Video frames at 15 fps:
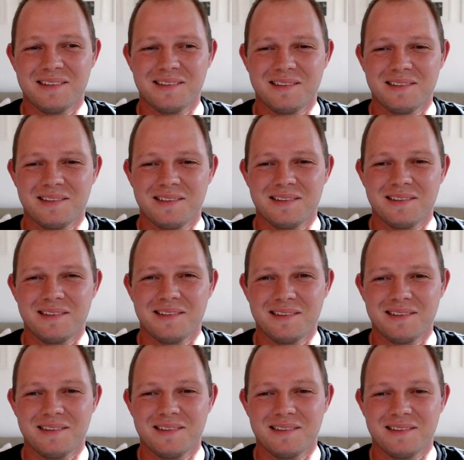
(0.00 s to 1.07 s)

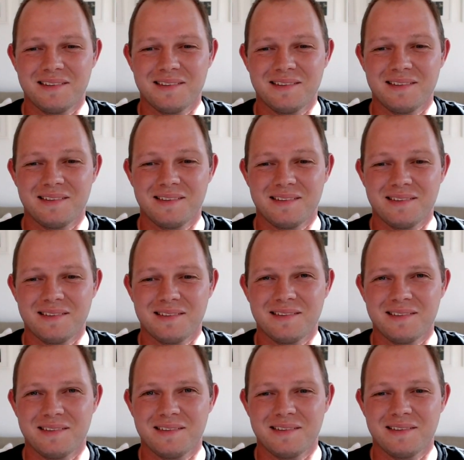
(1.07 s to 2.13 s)

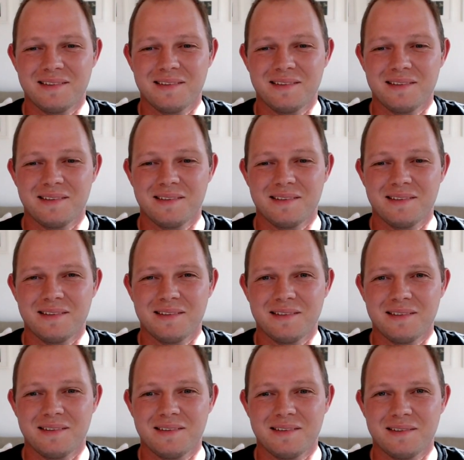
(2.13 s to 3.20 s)

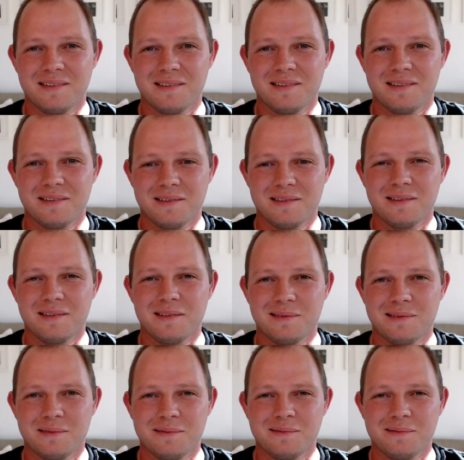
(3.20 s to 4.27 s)

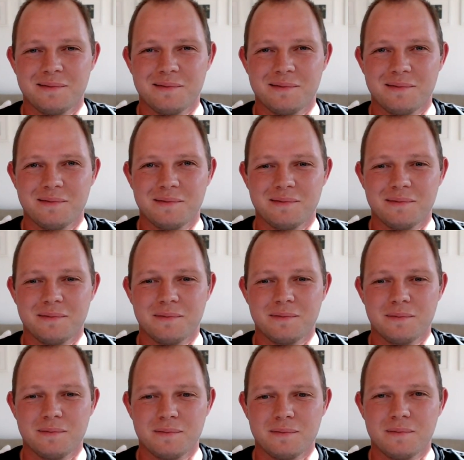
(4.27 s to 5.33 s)

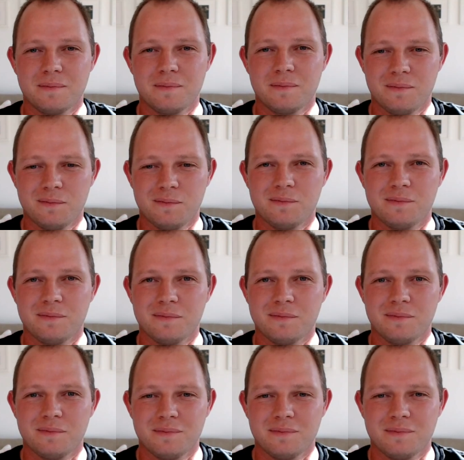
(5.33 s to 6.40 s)

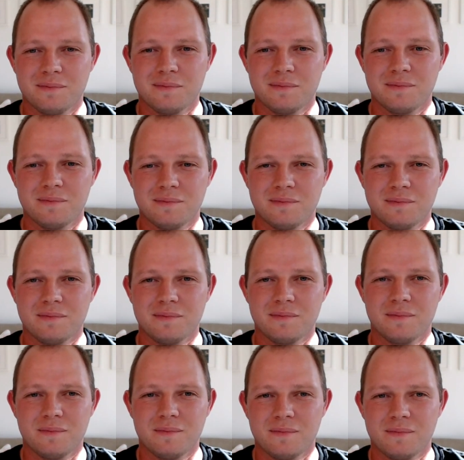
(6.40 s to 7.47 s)

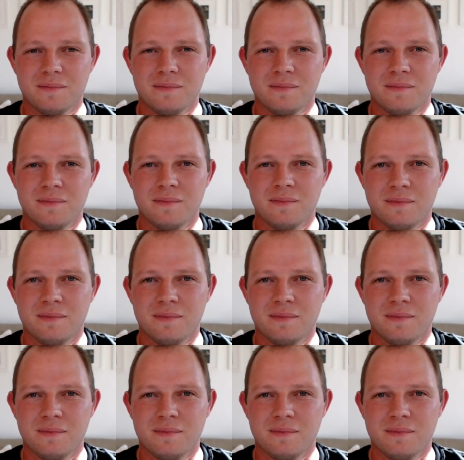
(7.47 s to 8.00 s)
[no speech]